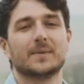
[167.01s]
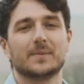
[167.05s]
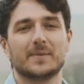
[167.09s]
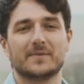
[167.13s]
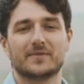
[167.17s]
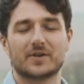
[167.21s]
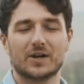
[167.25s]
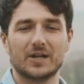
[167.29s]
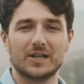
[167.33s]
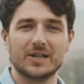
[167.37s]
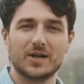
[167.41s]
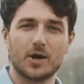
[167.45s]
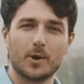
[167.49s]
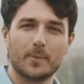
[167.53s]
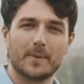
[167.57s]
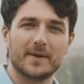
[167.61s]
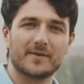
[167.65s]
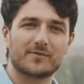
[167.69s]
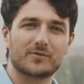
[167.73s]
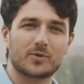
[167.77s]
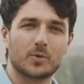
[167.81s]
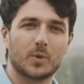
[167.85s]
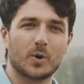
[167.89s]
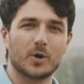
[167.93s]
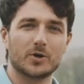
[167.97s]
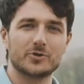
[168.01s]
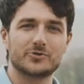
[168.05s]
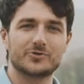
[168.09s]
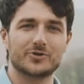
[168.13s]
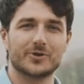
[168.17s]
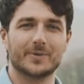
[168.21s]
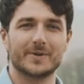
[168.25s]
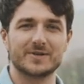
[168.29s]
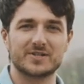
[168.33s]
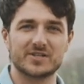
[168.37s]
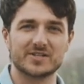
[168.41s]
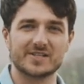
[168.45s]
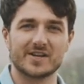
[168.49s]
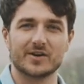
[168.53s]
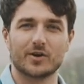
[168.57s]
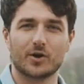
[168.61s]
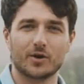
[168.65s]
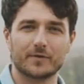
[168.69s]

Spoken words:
we've got a little bit of Cointreau, which is an